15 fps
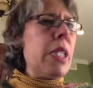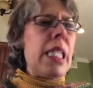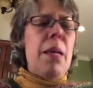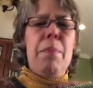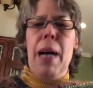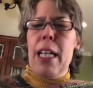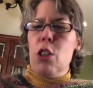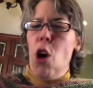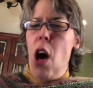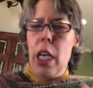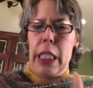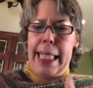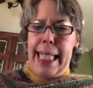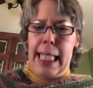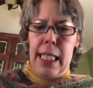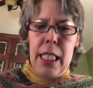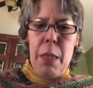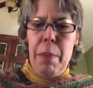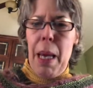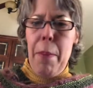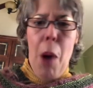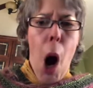was, and my daughter says to
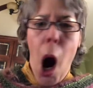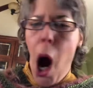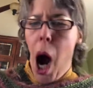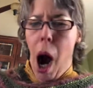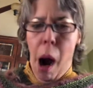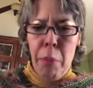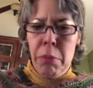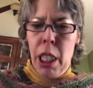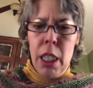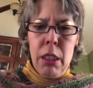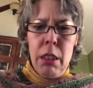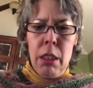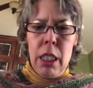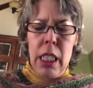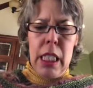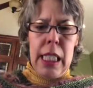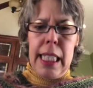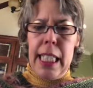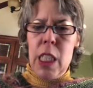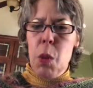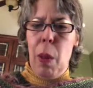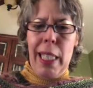me, Mom, is
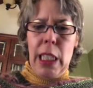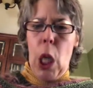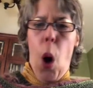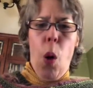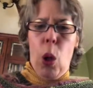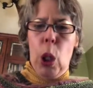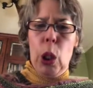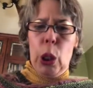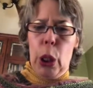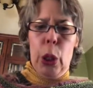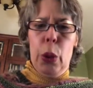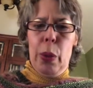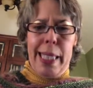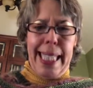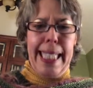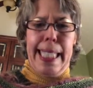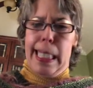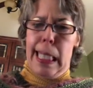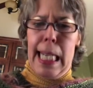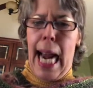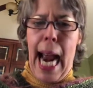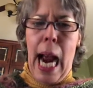this what local news
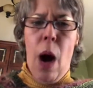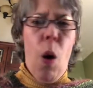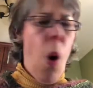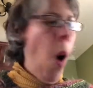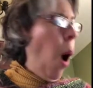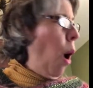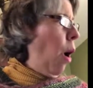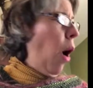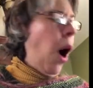is now?